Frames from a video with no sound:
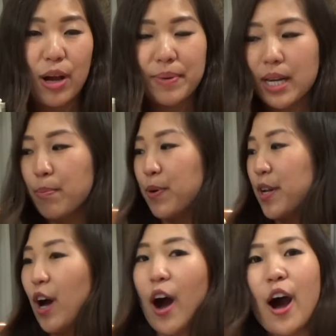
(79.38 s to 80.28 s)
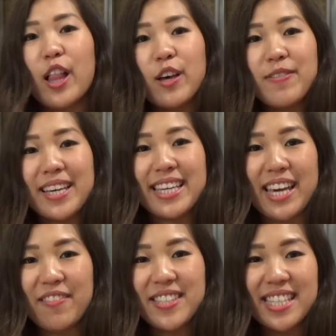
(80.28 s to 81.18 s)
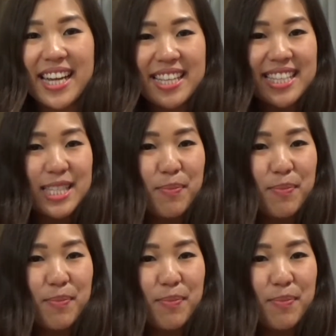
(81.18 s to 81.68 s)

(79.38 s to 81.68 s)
I'm gonna put all of the gifts in this